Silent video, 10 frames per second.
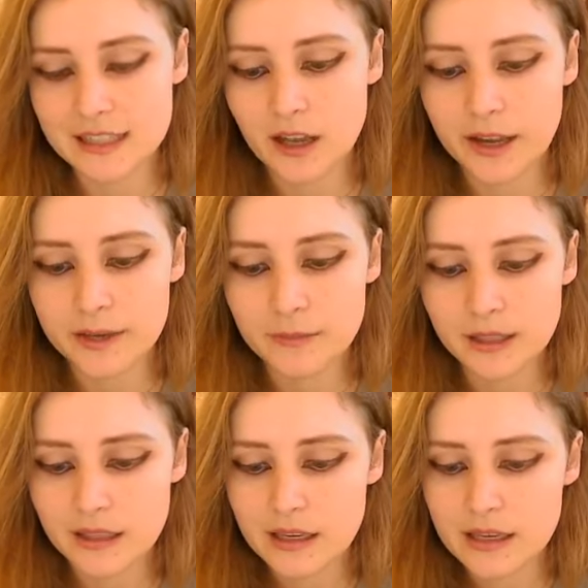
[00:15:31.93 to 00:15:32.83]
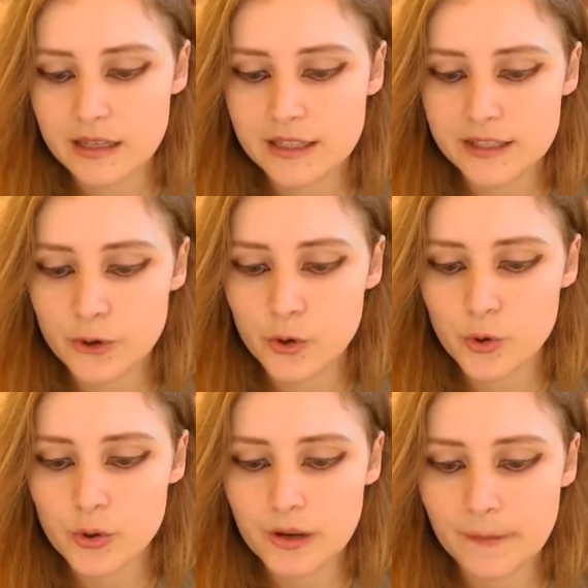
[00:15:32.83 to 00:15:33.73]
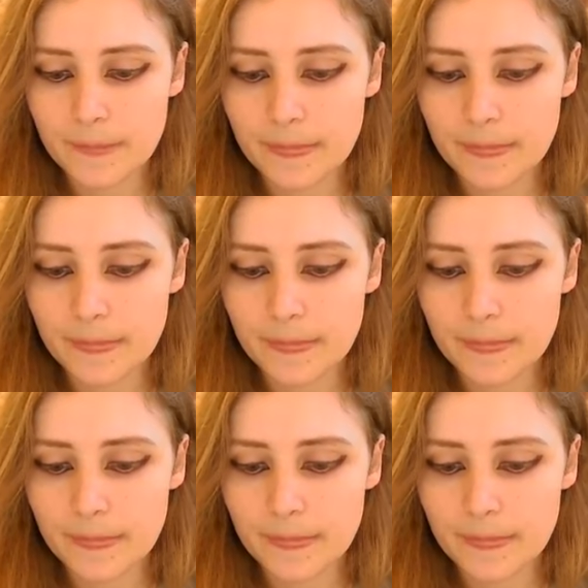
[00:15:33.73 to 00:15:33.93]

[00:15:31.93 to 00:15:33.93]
time. So